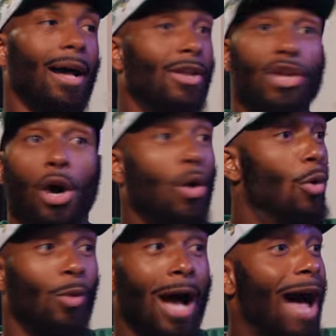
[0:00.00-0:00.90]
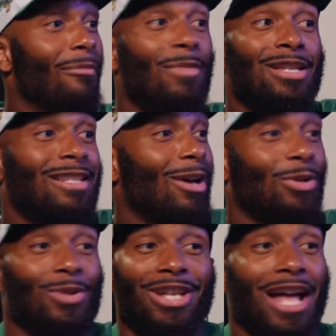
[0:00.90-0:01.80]
no, I missed out
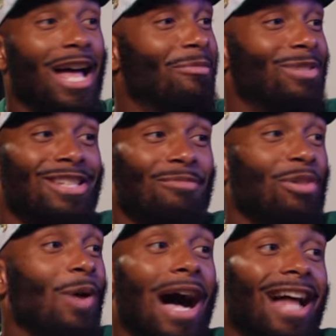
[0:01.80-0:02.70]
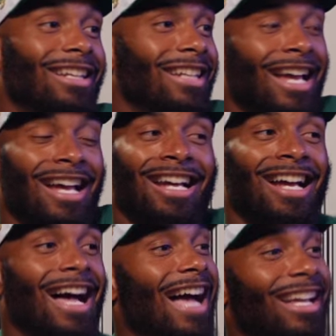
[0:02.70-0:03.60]
on the episode, bro. I,
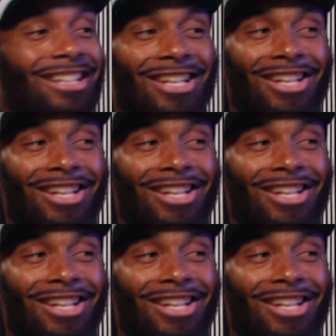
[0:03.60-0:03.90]
I,